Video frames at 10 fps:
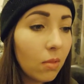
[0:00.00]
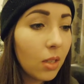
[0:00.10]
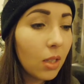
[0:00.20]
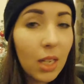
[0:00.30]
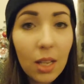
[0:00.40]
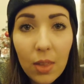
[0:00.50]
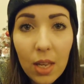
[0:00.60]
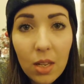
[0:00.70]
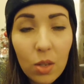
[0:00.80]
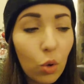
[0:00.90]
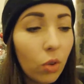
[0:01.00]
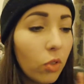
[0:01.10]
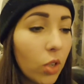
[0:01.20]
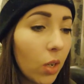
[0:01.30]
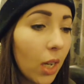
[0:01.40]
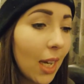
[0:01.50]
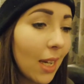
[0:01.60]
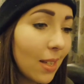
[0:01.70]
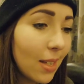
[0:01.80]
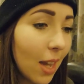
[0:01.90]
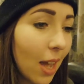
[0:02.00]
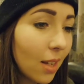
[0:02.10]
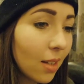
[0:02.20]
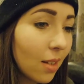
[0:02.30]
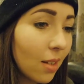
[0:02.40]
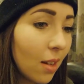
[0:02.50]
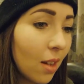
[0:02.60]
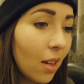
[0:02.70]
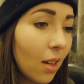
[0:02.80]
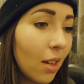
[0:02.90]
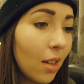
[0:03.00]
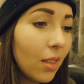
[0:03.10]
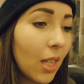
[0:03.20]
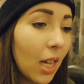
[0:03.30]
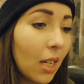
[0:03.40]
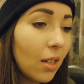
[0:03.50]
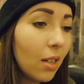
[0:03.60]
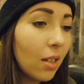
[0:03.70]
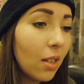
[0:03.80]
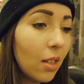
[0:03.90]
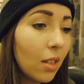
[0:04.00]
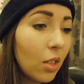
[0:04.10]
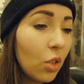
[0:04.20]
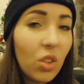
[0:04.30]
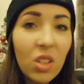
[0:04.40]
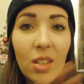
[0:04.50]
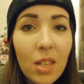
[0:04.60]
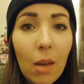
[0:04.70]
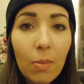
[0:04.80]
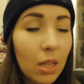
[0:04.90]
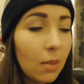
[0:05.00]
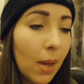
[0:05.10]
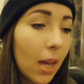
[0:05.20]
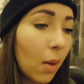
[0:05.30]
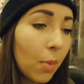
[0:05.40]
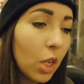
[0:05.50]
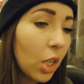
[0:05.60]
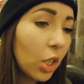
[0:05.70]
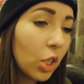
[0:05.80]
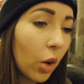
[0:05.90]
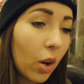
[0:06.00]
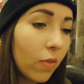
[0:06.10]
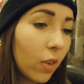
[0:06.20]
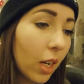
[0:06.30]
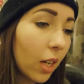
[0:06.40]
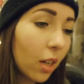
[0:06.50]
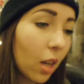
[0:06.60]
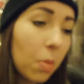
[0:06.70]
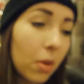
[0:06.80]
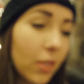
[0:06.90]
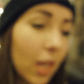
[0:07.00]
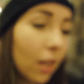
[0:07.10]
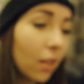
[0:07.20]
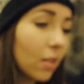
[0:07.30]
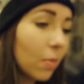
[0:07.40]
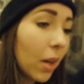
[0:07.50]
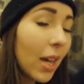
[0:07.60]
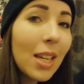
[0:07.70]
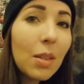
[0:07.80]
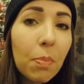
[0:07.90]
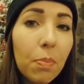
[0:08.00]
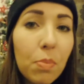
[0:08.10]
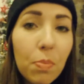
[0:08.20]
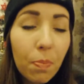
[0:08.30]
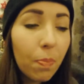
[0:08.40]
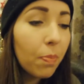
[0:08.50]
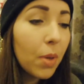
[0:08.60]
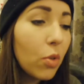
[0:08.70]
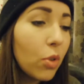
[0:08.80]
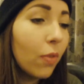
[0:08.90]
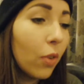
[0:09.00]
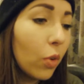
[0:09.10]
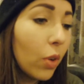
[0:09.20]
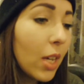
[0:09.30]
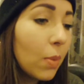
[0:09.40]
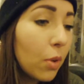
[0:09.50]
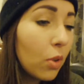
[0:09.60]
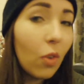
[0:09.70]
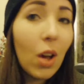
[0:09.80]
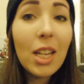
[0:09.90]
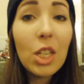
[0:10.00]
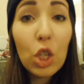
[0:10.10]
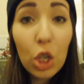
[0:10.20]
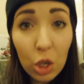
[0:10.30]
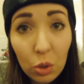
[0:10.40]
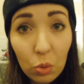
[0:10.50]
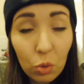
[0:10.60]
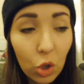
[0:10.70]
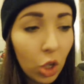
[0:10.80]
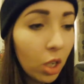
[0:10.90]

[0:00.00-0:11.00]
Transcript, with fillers: dead things, or if you don't like insects, then you can skip this bit. I'm only going to show it for like a couple of seconds, but it's beautiful. It's beautiful and it's huge.